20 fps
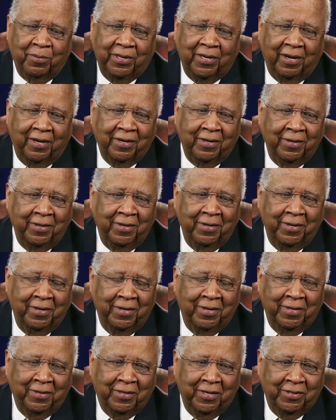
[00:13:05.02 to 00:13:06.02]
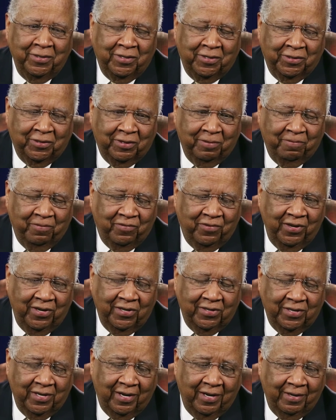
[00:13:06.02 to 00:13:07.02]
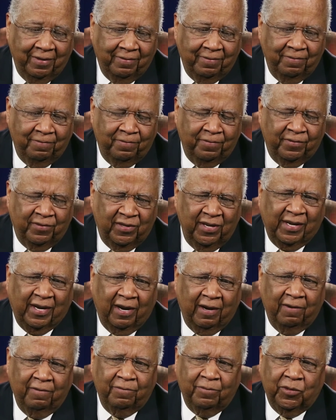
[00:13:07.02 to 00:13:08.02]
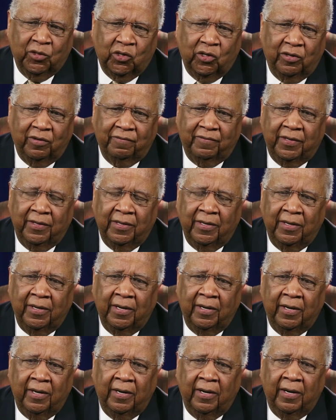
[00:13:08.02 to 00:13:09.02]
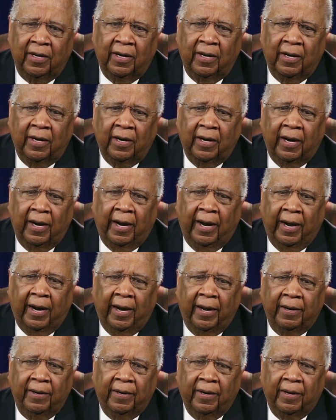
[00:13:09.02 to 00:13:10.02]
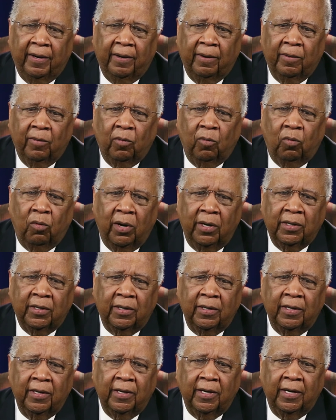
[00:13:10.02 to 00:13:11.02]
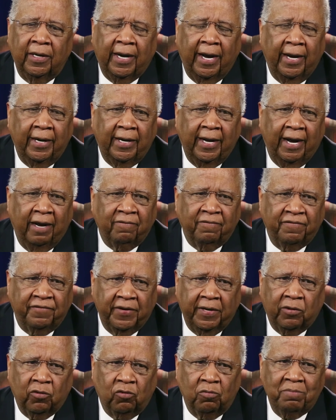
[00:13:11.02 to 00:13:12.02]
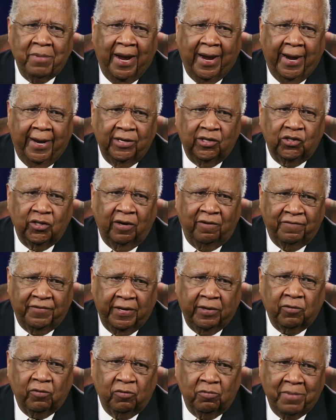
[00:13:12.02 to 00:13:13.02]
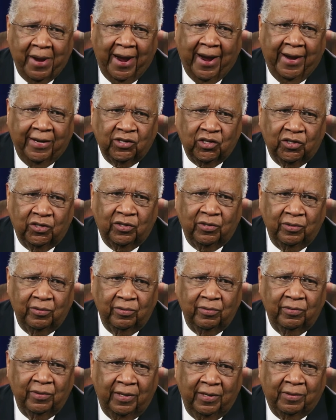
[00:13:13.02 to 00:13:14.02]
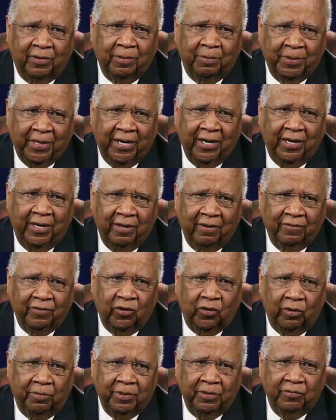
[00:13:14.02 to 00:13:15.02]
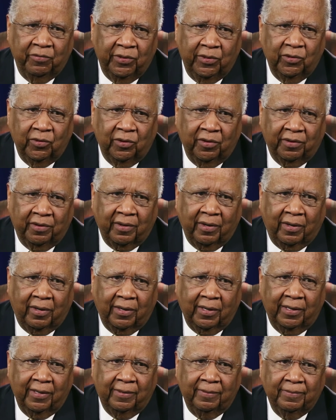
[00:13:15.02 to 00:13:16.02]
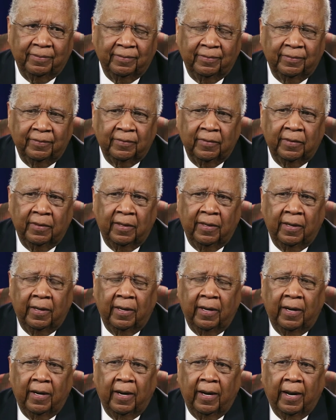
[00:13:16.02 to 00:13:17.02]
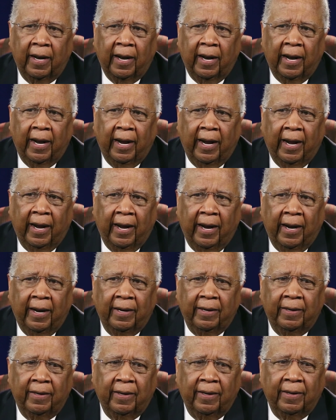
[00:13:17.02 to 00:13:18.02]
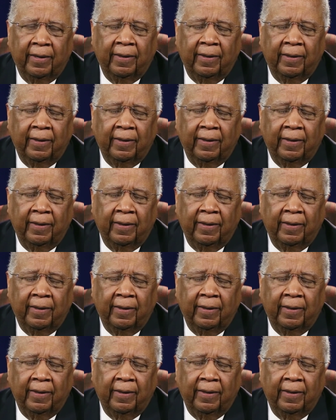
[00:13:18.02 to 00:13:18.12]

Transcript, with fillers: but these are some things that I think I observed. And it had to have a federal match at the beginning of the Urban Renewal Authority. And